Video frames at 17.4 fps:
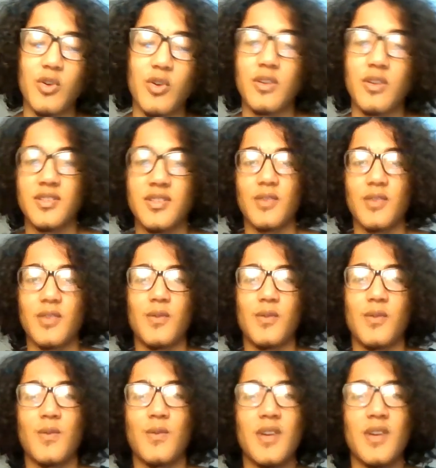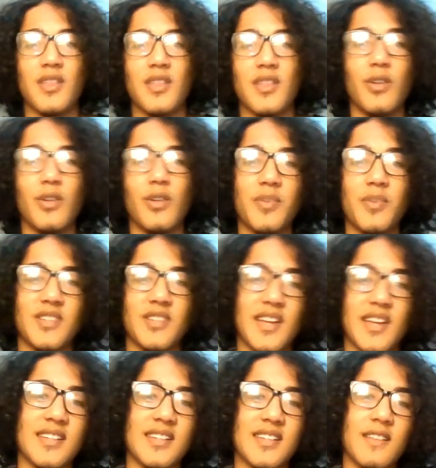So the only person he has
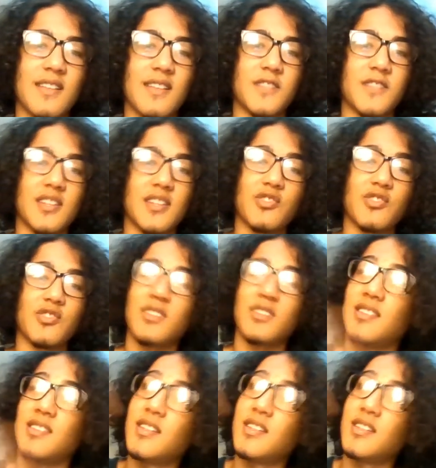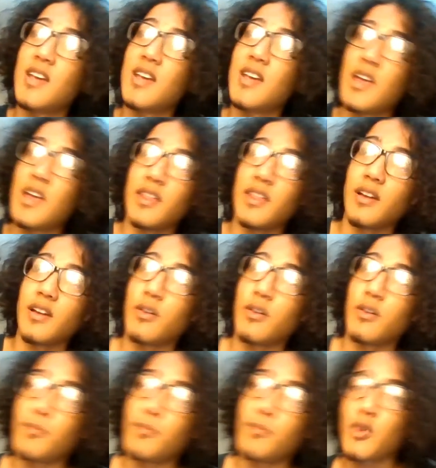left is Hendrickson. They go to
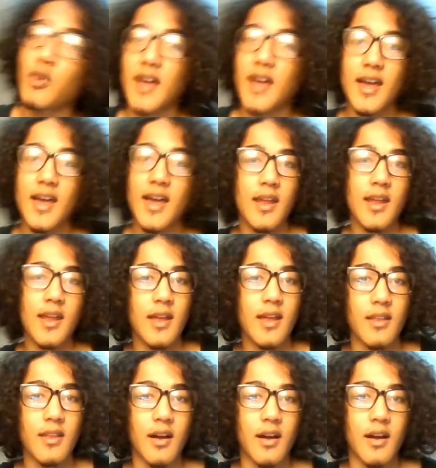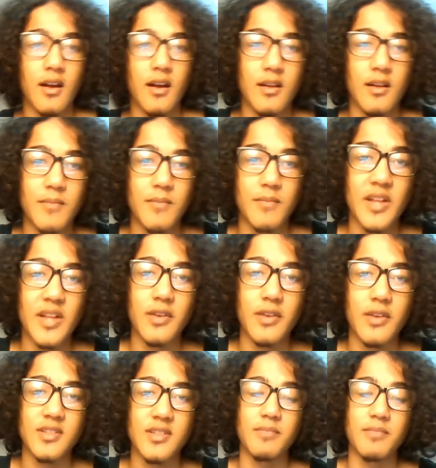Boar Hat. Meliodas
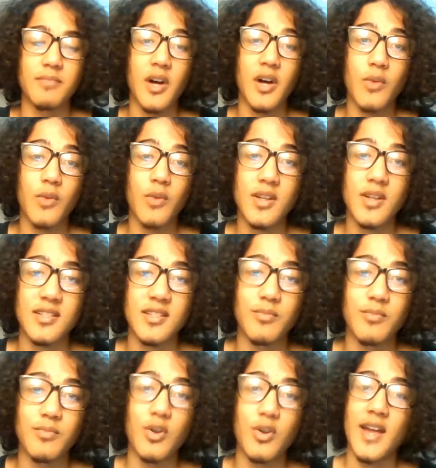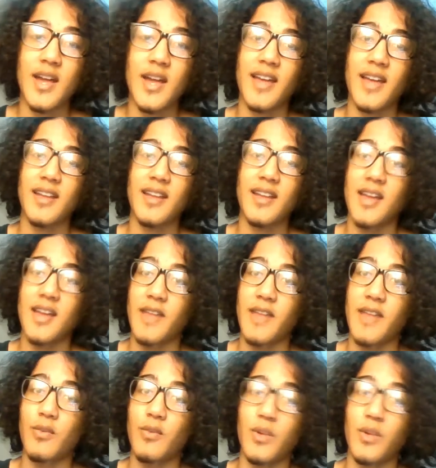and Bond walks into Boar Hat.
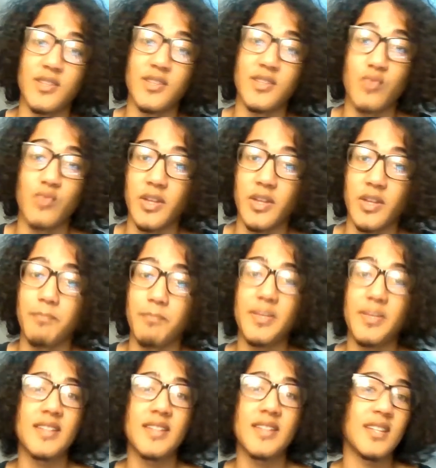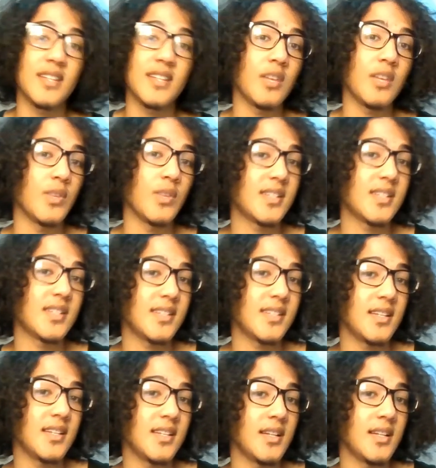It's really busy.